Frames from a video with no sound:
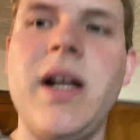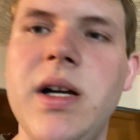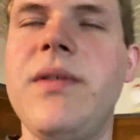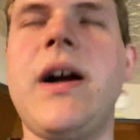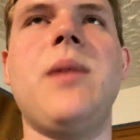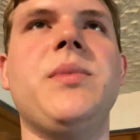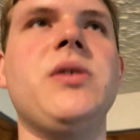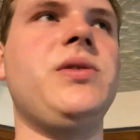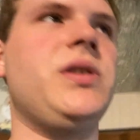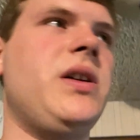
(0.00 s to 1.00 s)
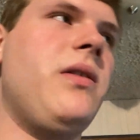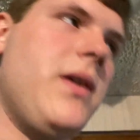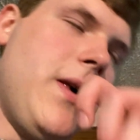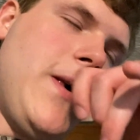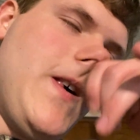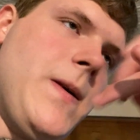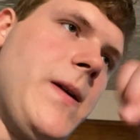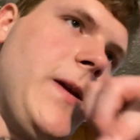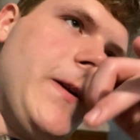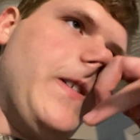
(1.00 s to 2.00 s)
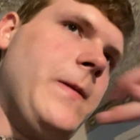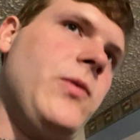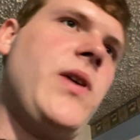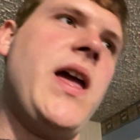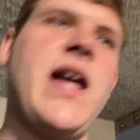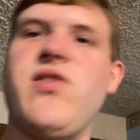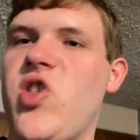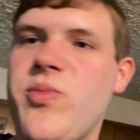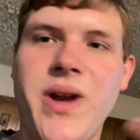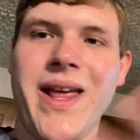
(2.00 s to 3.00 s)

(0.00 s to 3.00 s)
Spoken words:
of combos. Liu Kang has a spinning